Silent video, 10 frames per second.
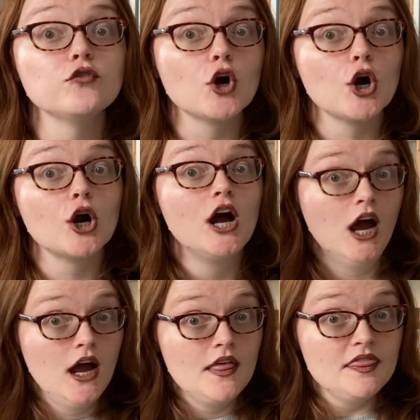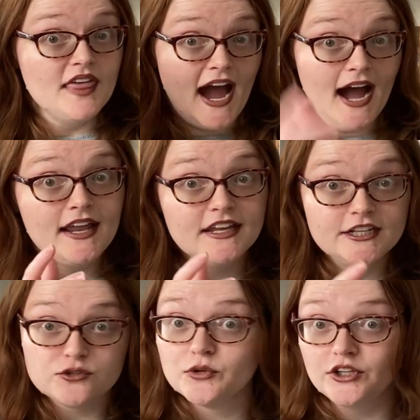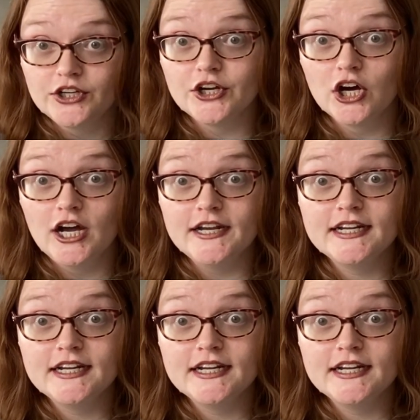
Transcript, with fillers: for that, it's really good.